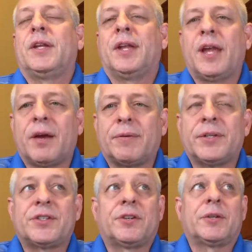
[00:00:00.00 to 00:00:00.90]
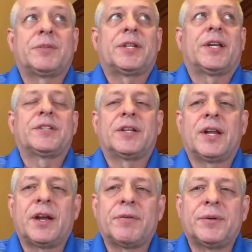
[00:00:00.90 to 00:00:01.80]
In every circumstance,
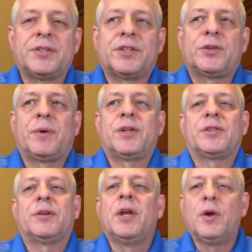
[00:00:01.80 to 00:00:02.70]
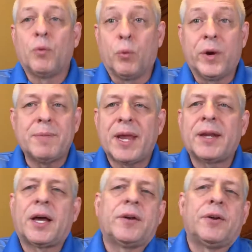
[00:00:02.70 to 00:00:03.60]
in every situation, we
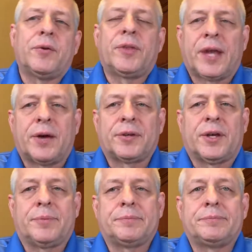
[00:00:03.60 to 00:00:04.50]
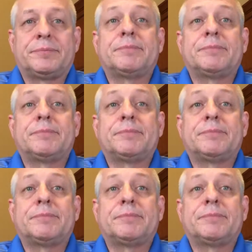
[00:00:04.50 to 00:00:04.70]
may not know the outcome,